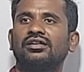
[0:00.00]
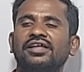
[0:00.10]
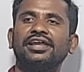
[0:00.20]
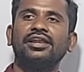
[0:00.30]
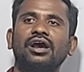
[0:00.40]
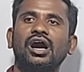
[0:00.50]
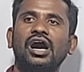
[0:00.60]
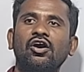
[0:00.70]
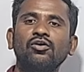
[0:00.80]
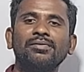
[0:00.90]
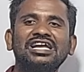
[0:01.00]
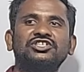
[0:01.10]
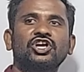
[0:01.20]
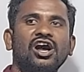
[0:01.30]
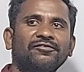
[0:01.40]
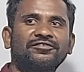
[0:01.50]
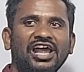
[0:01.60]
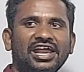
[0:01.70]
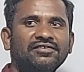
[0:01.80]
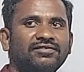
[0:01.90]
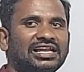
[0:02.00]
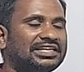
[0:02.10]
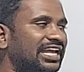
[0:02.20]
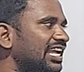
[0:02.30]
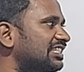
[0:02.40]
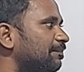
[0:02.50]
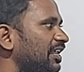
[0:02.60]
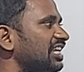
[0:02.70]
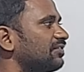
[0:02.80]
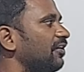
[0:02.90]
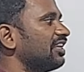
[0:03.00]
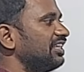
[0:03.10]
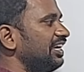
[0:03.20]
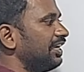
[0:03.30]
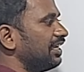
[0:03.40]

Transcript: Then how much of time will take place for the